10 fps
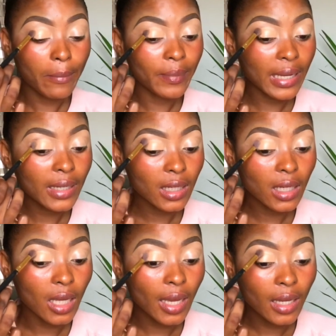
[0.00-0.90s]

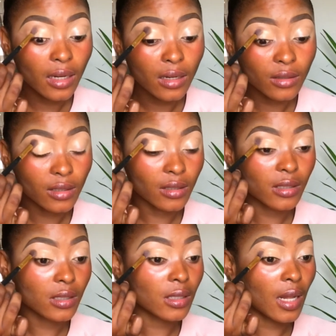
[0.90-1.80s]
blending in the
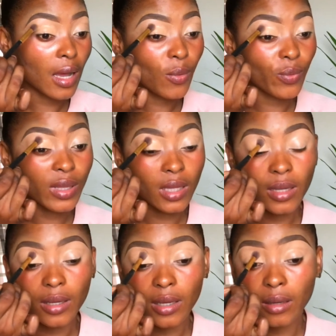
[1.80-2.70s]
concealer with
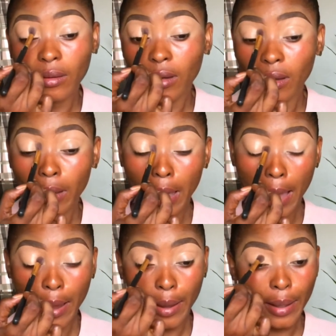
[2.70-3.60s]
a
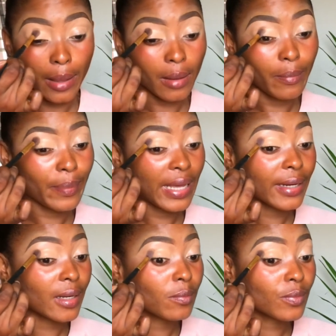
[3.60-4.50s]

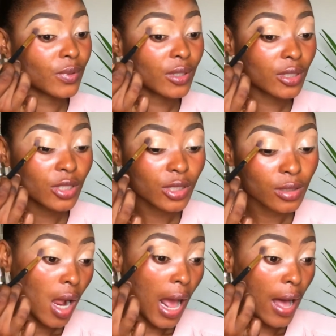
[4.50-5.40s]
blending brush.
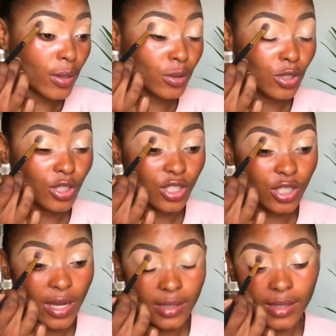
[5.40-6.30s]
I'll
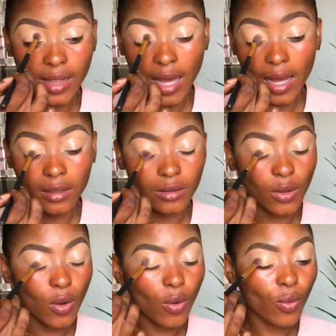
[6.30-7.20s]
suggest that
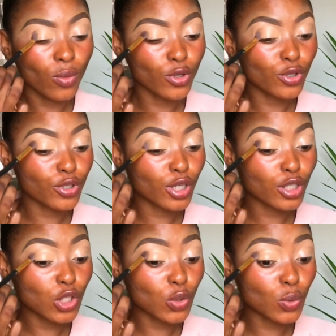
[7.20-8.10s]
you don't
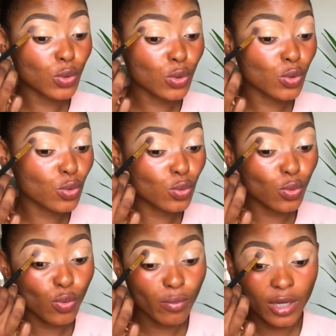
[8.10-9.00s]
use
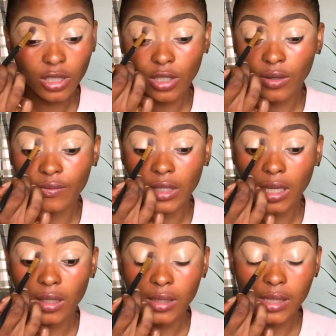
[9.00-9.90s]
too much of the
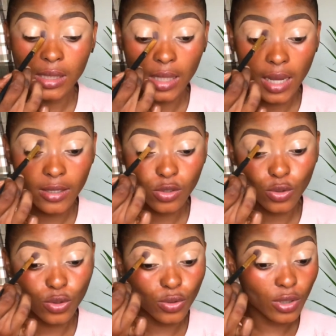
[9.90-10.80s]
concealer so
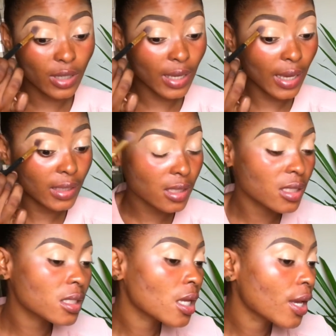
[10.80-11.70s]
you don't get
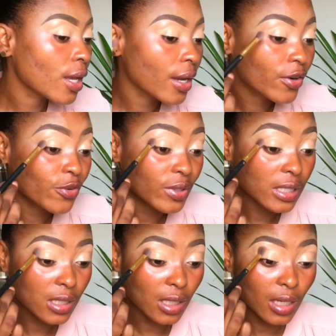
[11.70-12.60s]

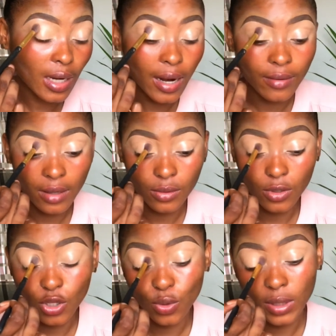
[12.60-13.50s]
creasing around
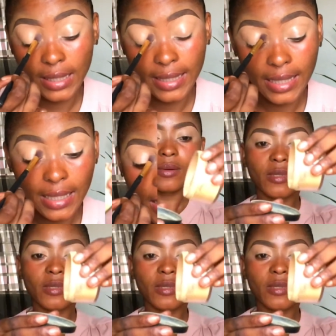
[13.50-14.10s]
your lid. So I'll be